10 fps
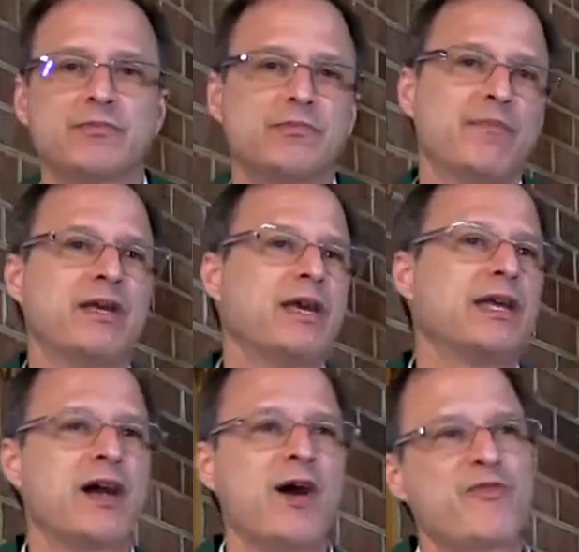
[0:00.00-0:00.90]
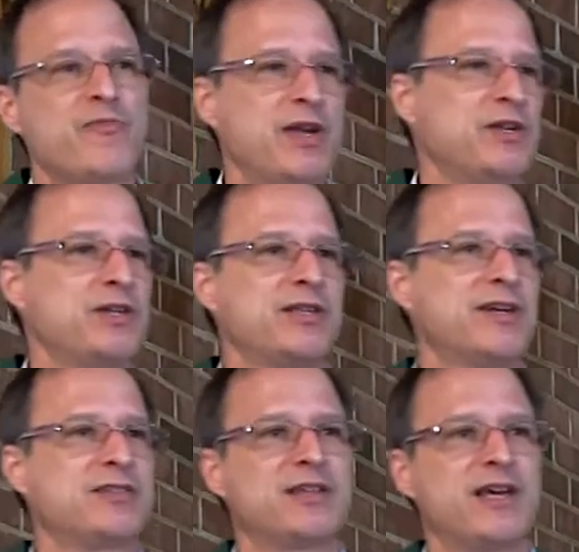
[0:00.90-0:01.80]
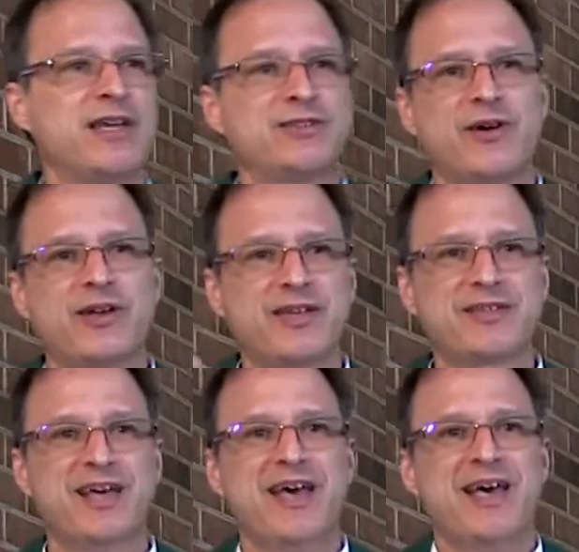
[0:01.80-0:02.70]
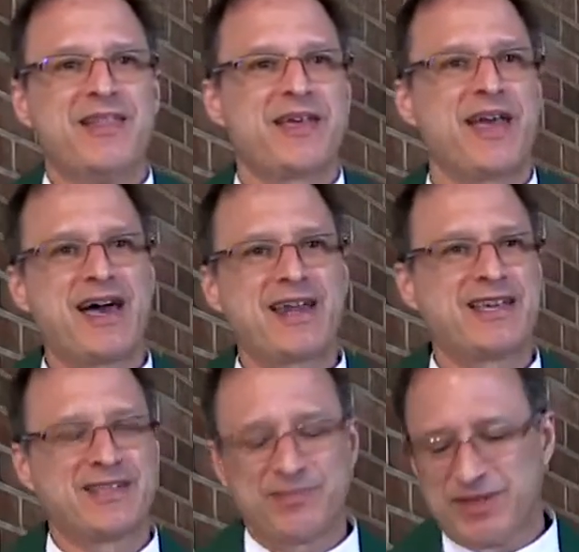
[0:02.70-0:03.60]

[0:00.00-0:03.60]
I'm beginning confirmation class today, so I guess the catechism is